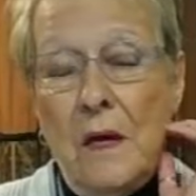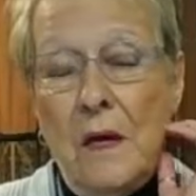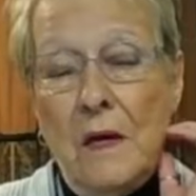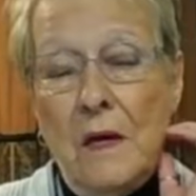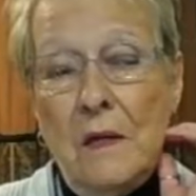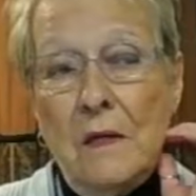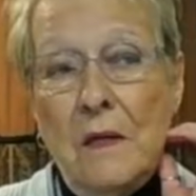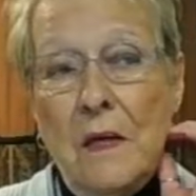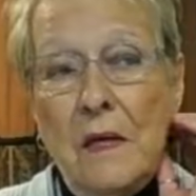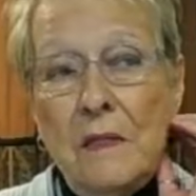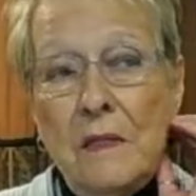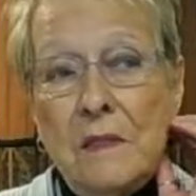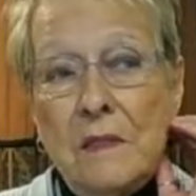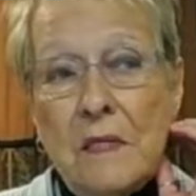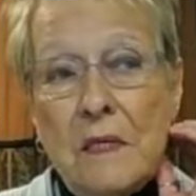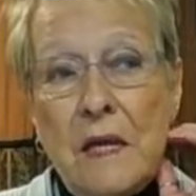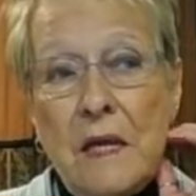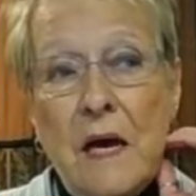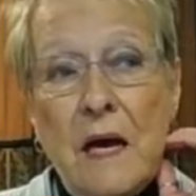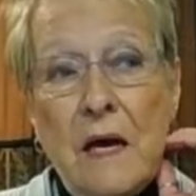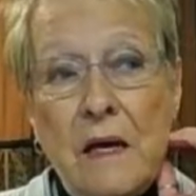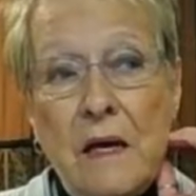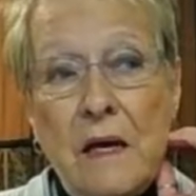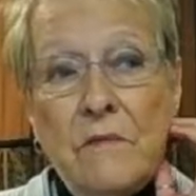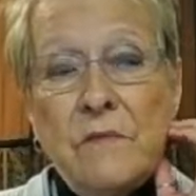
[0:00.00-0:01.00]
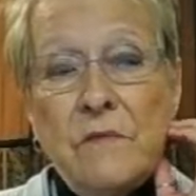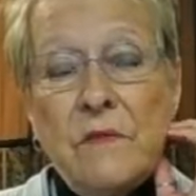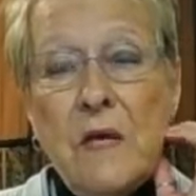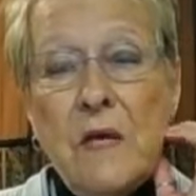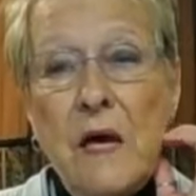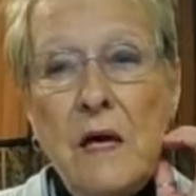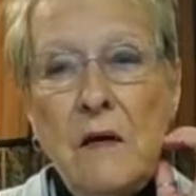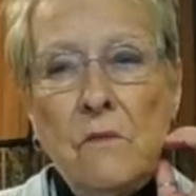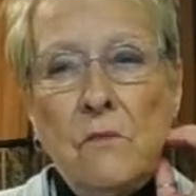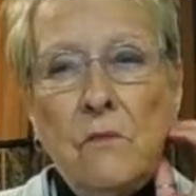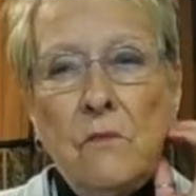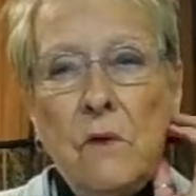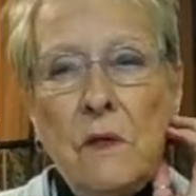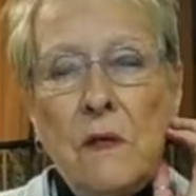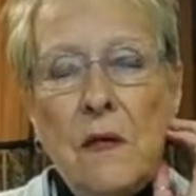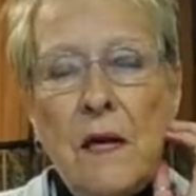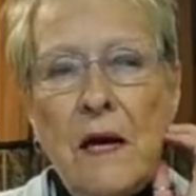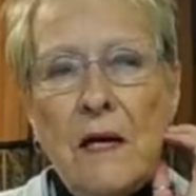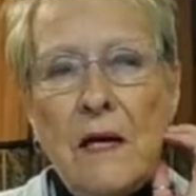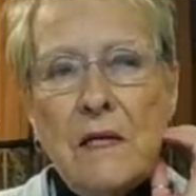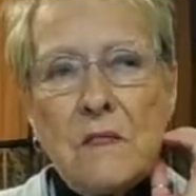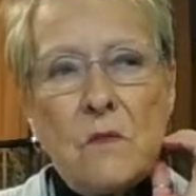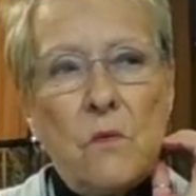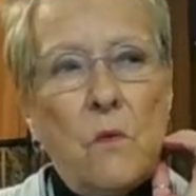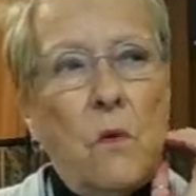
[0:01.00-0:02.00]
And he said, I have, he
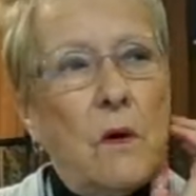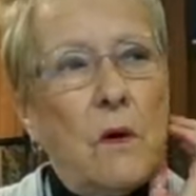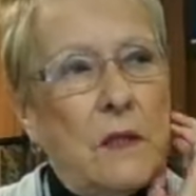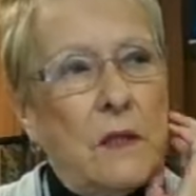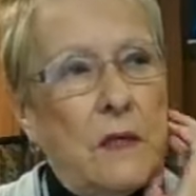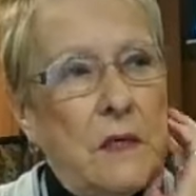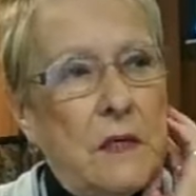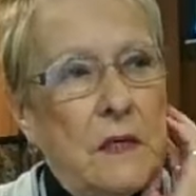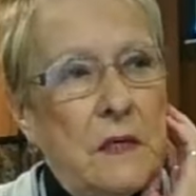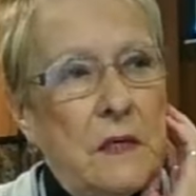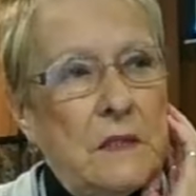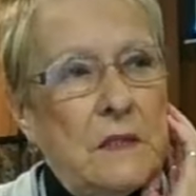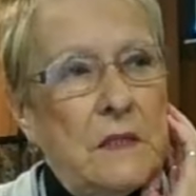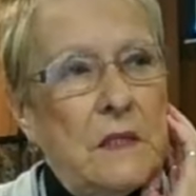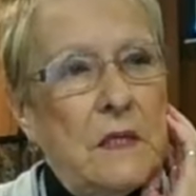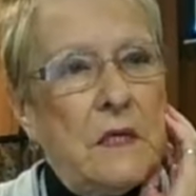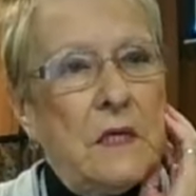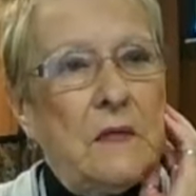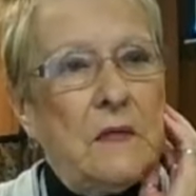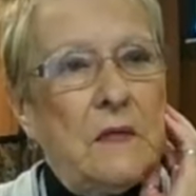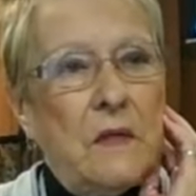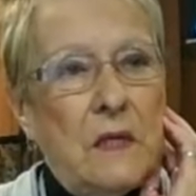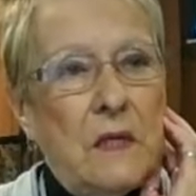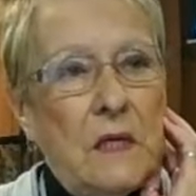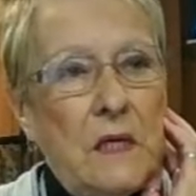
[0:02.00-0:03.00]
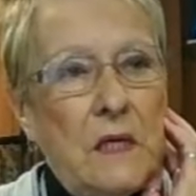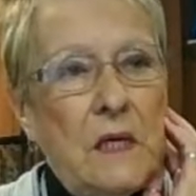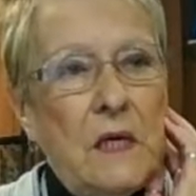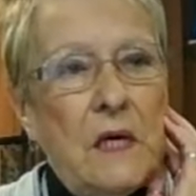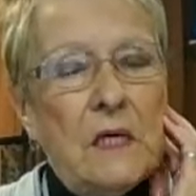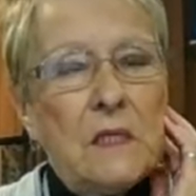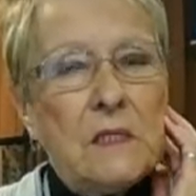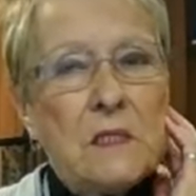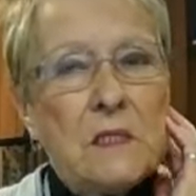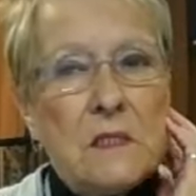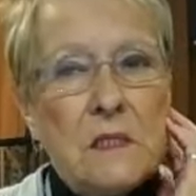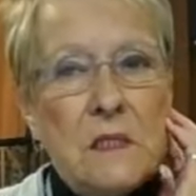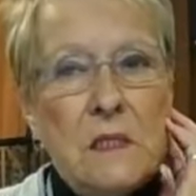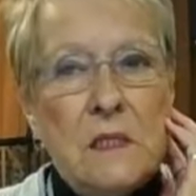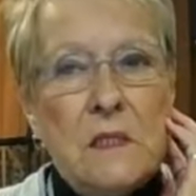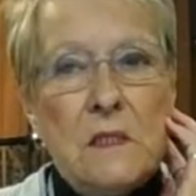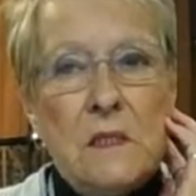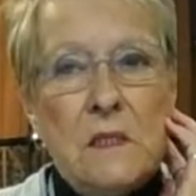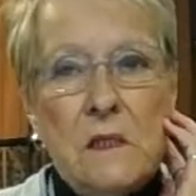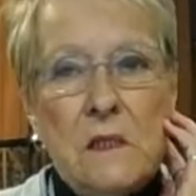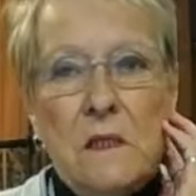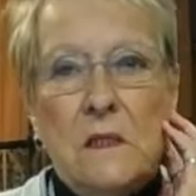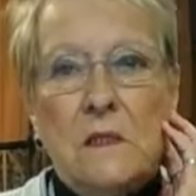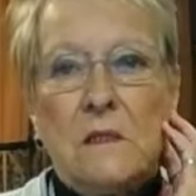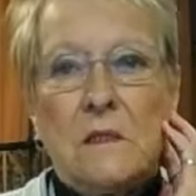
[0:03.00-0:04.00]
realized what he had done, that he had sinned
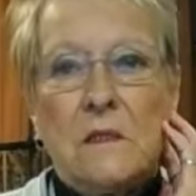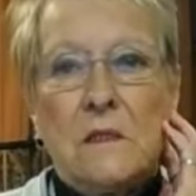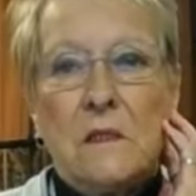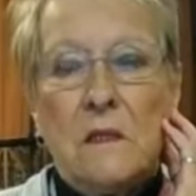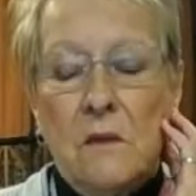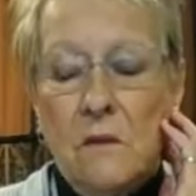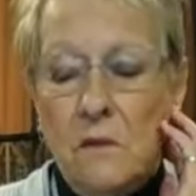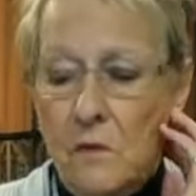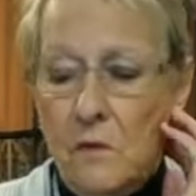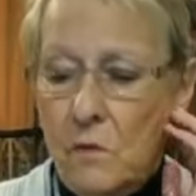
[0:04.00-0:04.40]
against the